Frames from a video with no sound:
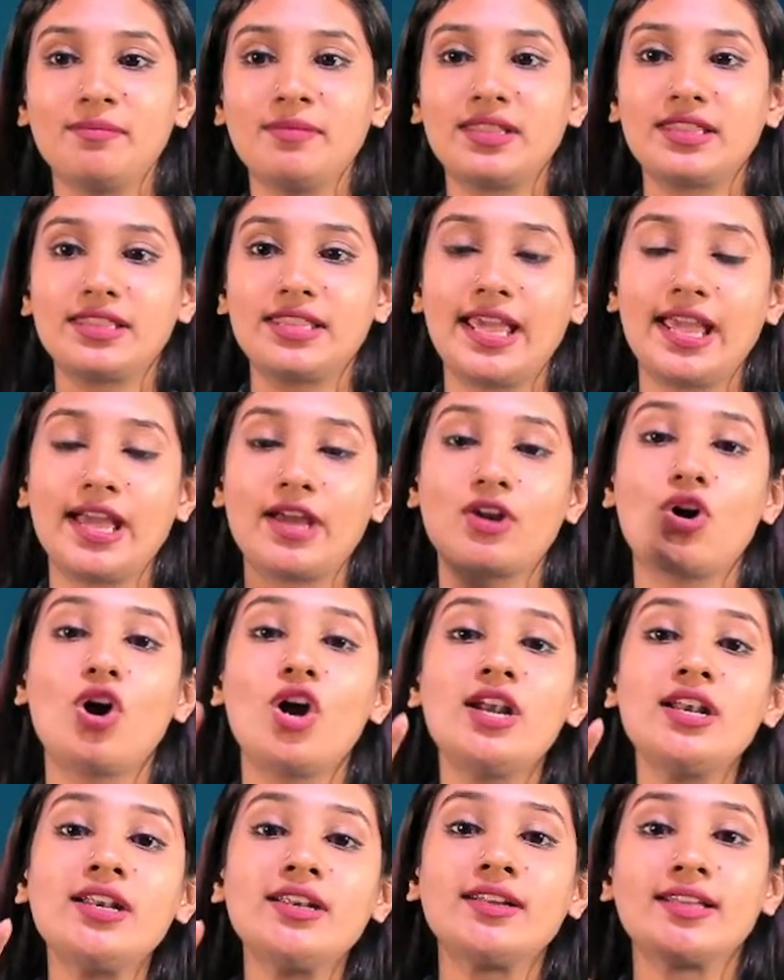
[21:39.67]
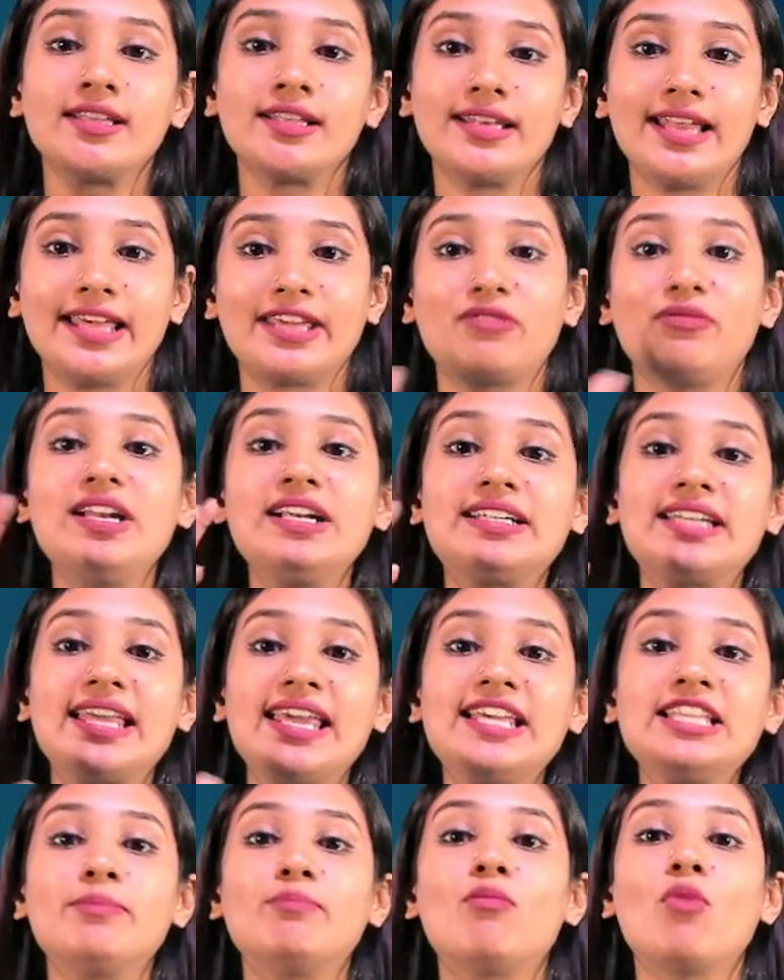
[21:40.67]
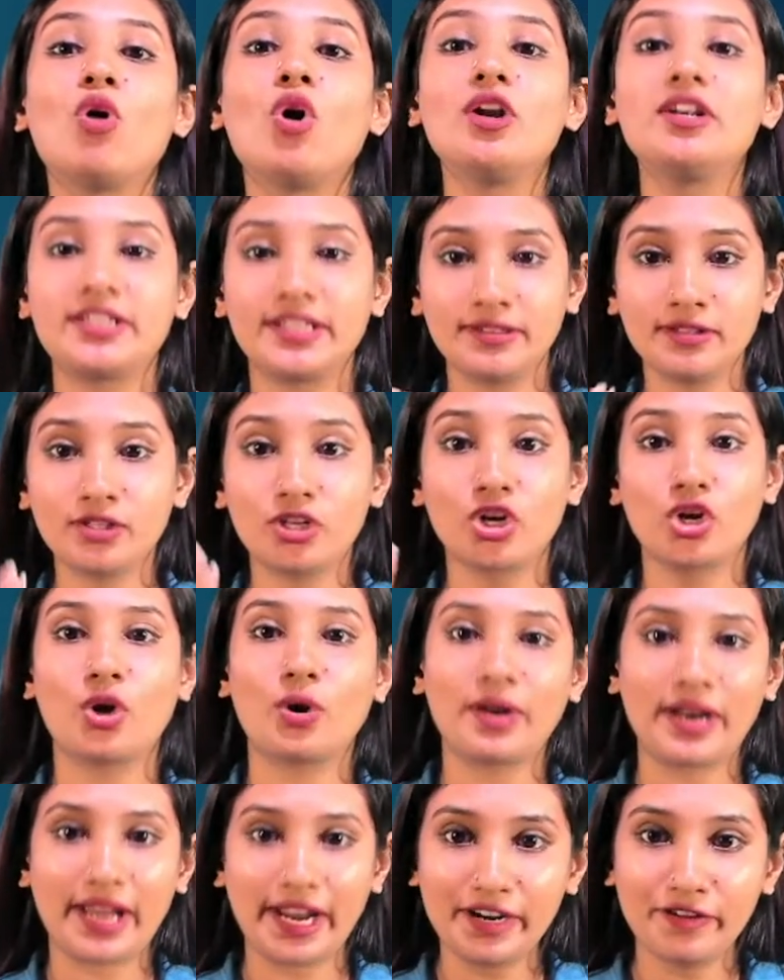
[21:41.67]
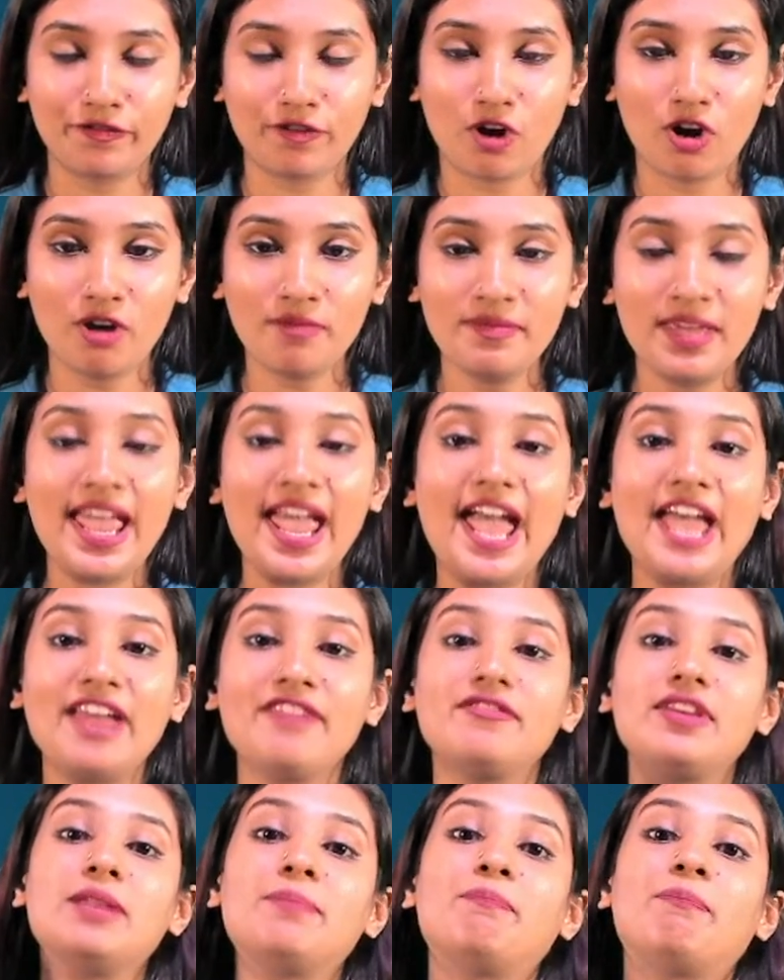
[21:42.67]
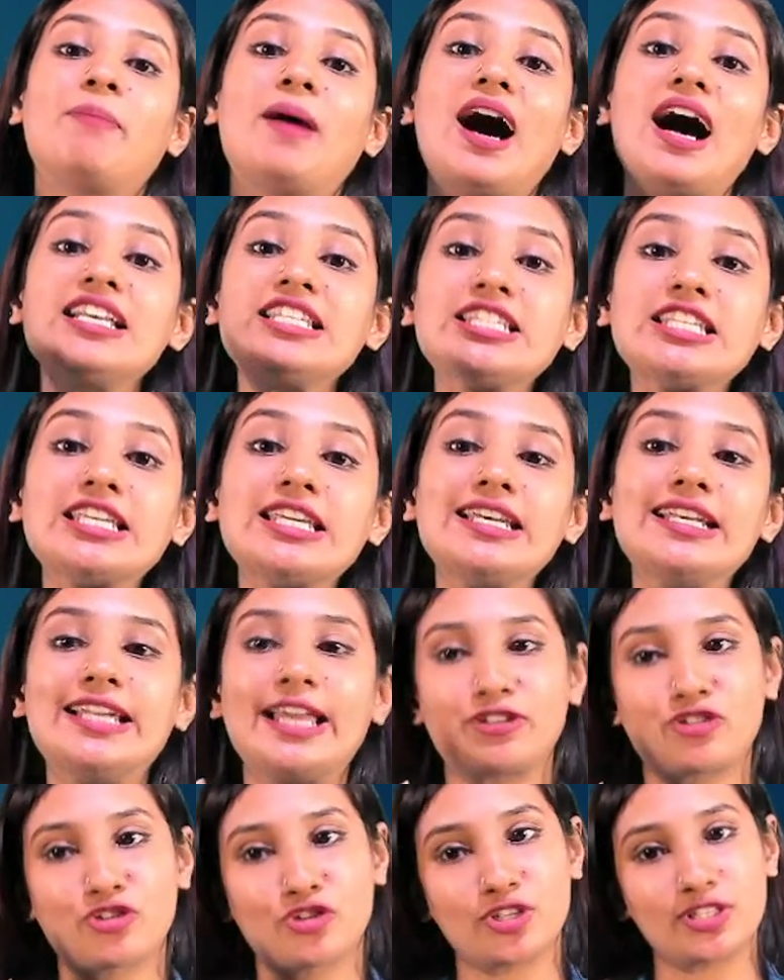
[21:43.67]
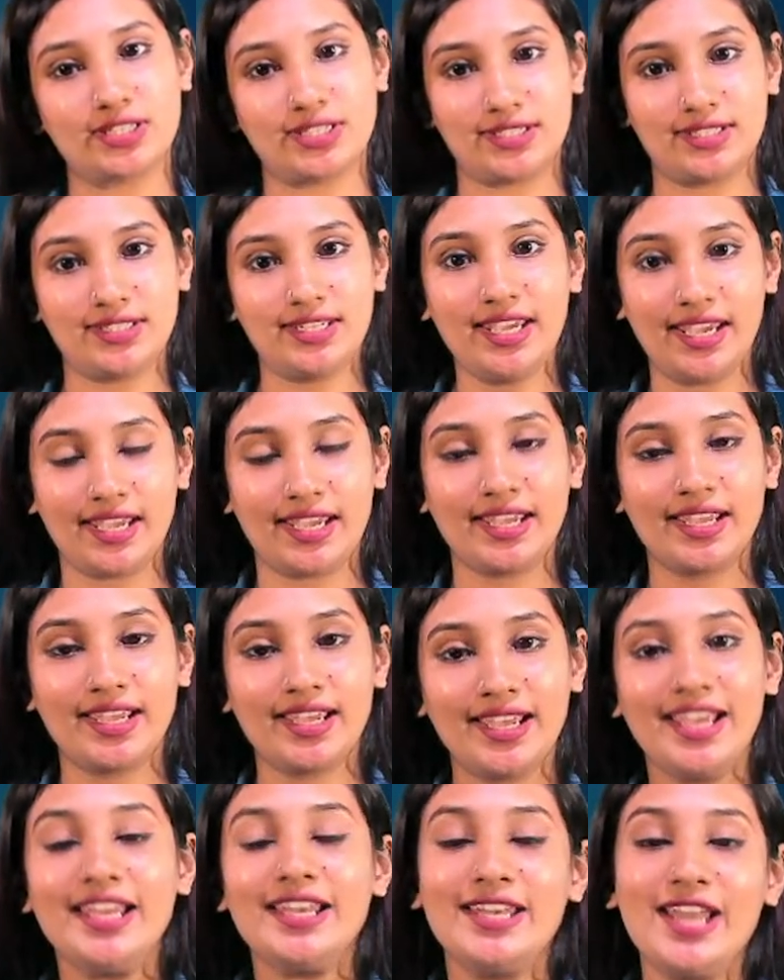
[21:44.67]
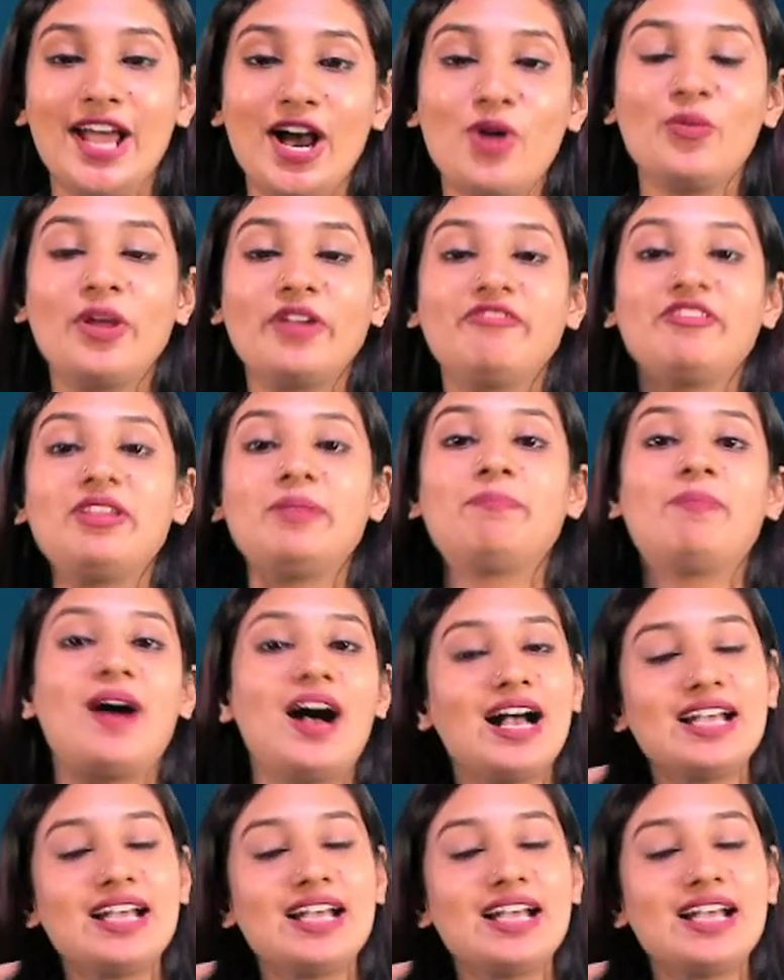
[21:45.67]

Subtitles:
they are all like we'll take the molten chloride form and we'll pass electricity. Now, when we pass